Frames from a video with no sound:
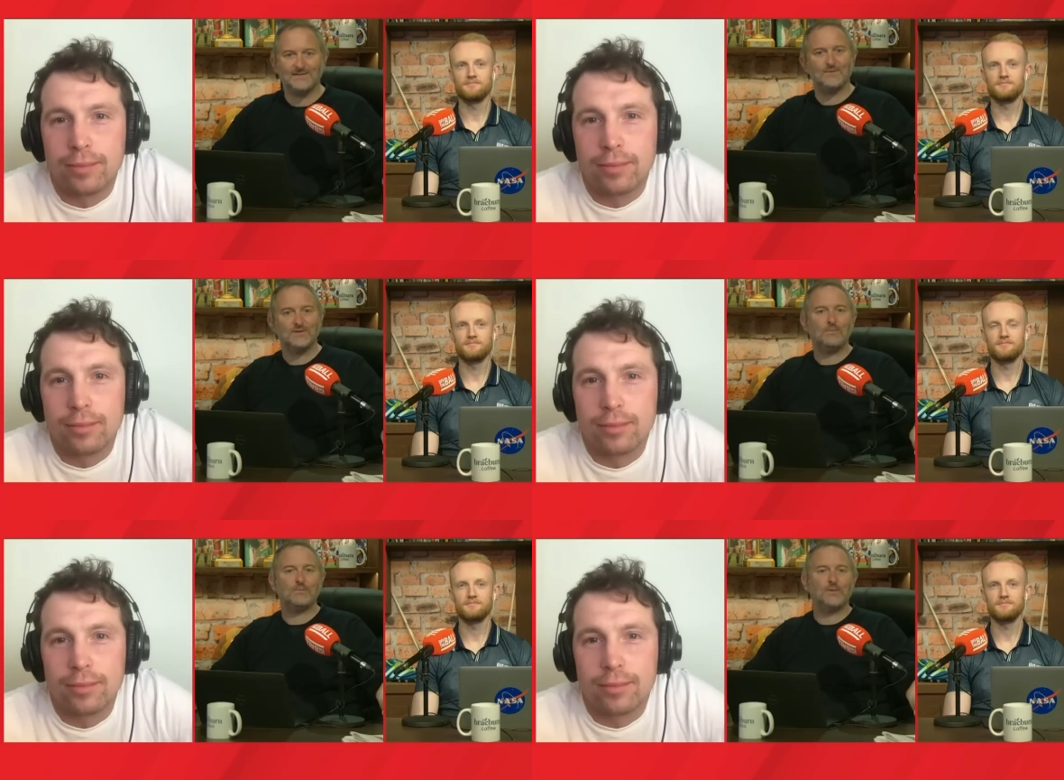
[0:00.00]
Speaker 1: and there was
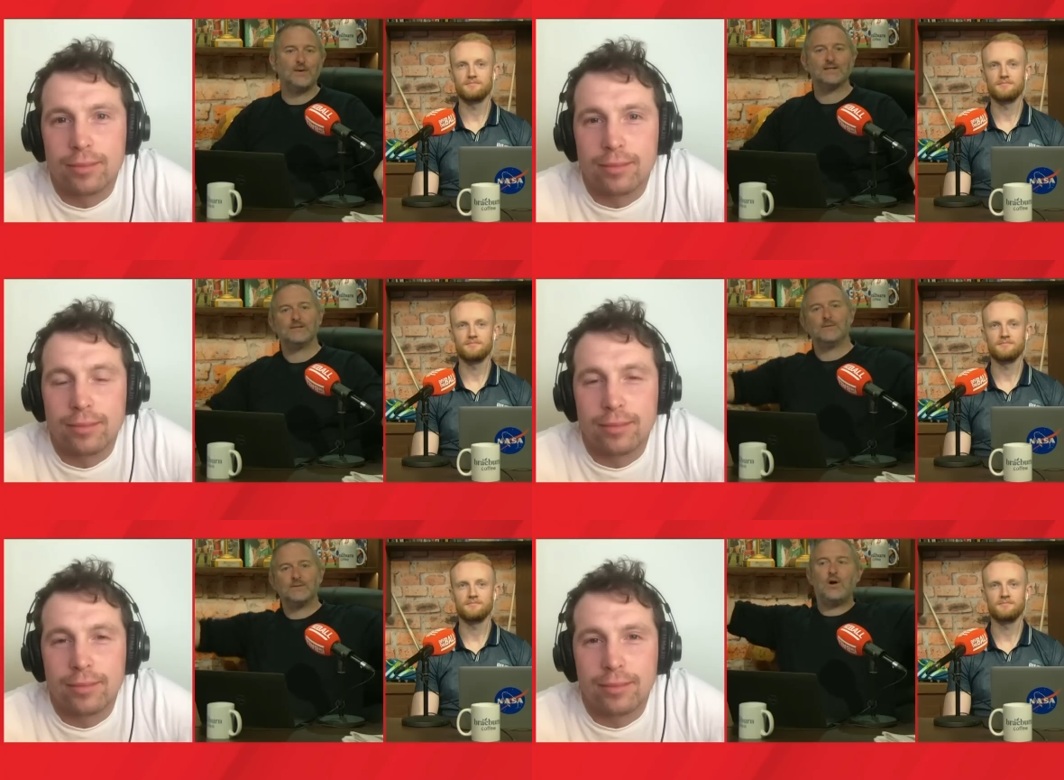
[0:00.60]
nothing between us, and
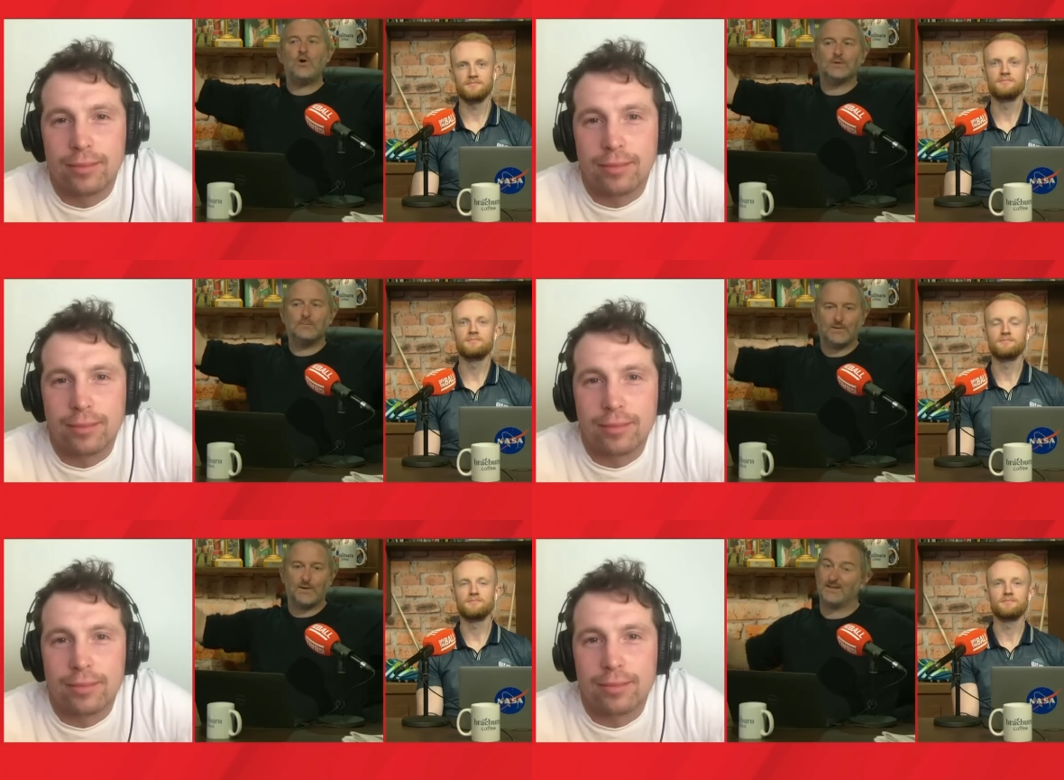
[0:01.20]
there was an ocean
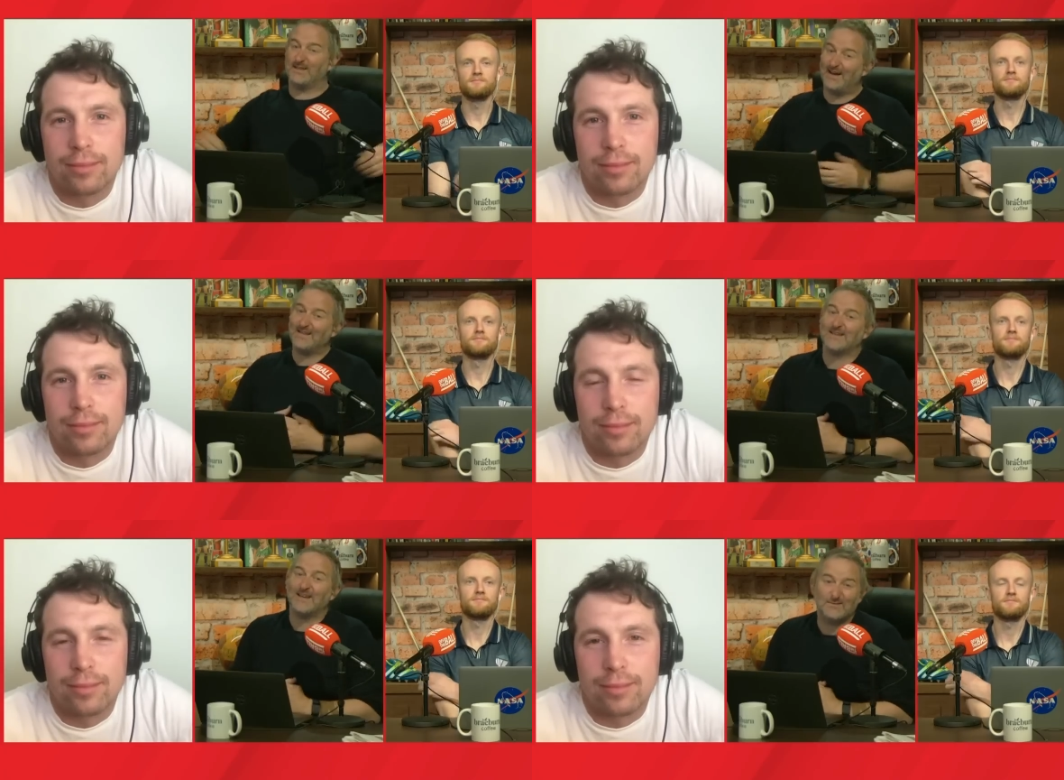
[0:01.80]
between us. I'd say it